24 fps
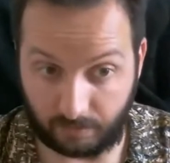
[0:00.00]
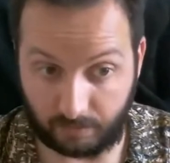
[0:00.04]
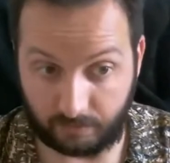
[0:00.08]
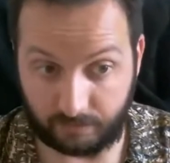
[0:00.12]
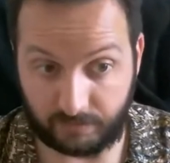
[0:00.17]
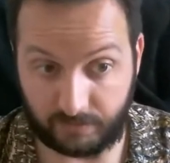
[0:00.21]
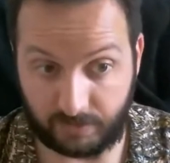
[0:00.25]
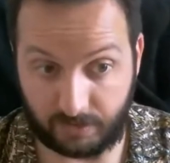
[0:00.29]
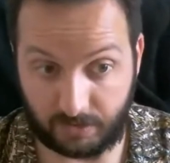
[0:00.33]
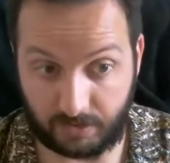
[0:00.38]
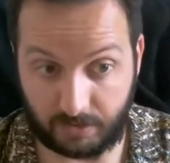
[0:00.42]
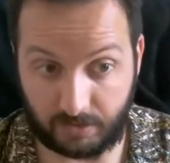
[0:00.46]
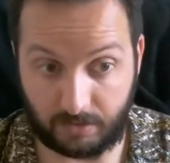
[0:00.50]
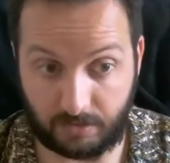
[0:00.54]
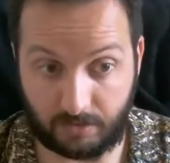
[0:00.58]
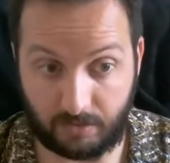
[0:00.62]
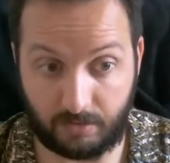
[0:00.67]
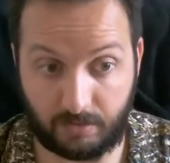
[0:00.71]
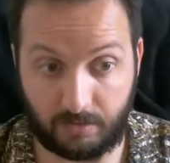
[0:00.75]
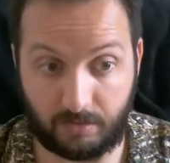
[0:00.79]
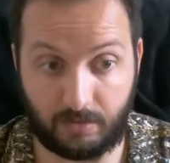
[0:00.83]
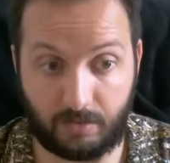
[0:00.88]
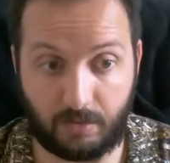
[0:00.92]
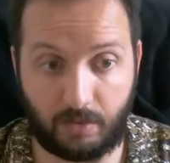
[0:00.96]
of the
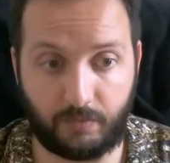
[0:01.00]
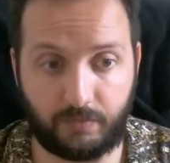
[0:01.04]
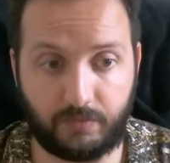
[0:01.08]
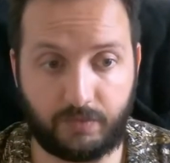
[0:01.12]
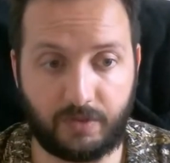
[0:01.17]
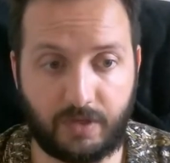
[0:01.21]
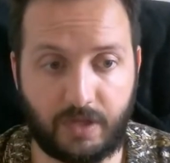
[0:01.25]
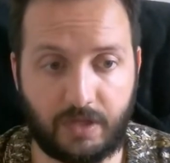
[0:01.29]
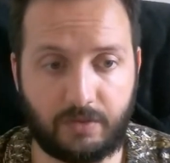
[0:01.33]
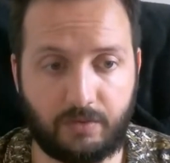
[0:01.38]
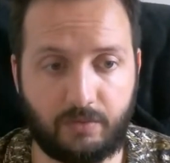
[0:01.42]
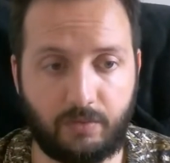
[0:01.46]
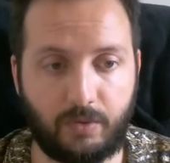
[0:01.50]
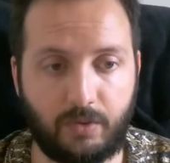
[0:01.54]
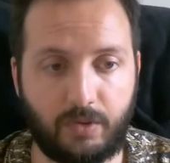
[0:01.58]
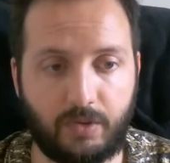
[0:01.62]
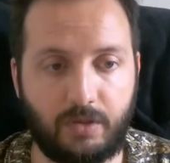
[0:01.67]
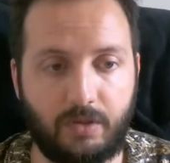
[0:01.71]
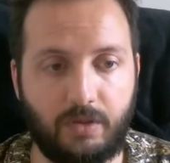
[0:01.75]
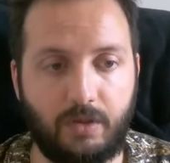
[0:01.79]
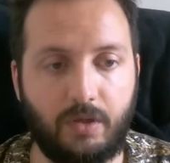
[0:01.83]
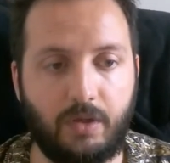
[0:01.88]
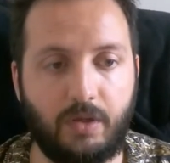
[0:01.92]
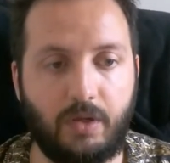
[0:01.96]
uh, of the
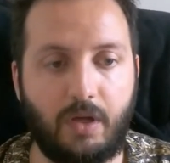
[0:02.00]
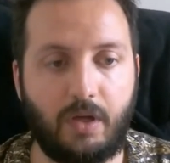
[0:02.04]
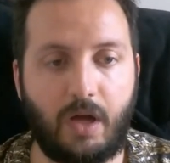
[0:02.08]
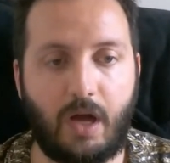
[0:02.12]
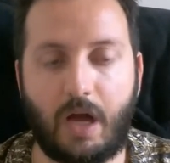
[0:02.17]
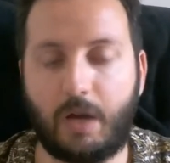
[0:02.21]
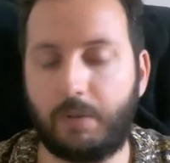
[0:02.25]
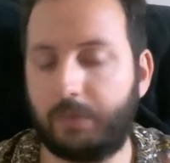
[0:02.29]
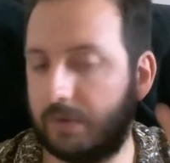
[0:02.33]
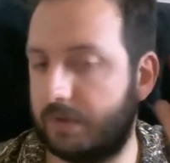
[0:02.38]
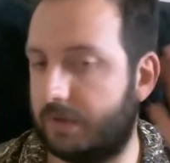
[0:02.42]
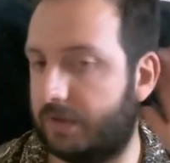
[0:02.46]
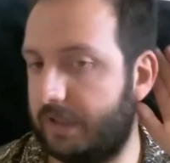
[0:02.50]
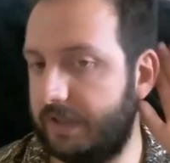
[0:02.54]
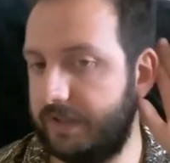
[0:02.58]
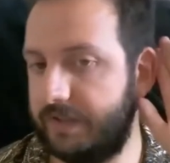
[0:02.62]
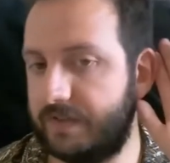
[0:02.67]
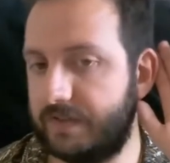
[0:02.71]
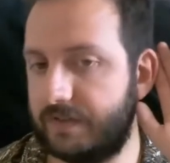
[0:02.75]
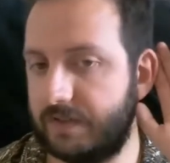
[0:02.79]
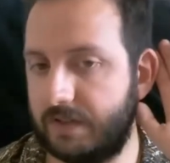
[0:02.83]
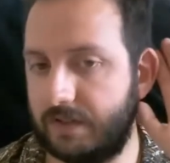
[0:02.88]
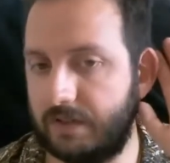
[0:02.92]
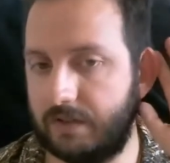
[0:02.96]
network i will
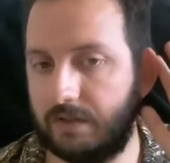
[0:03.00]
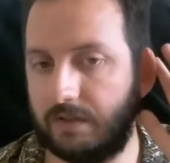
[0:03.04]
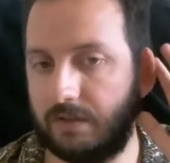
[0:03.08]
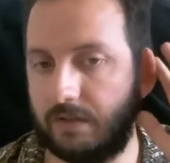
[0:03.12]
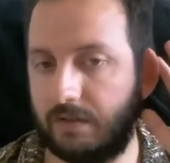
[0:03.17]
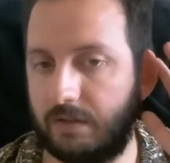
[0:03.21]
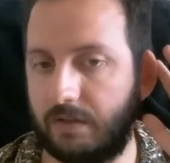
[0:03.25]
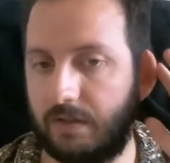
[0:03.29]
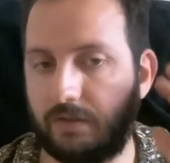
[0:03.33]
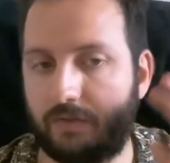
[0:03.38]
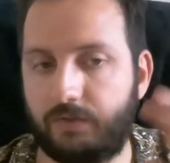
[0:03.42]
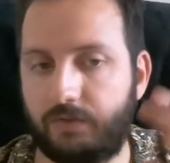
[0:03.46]
listen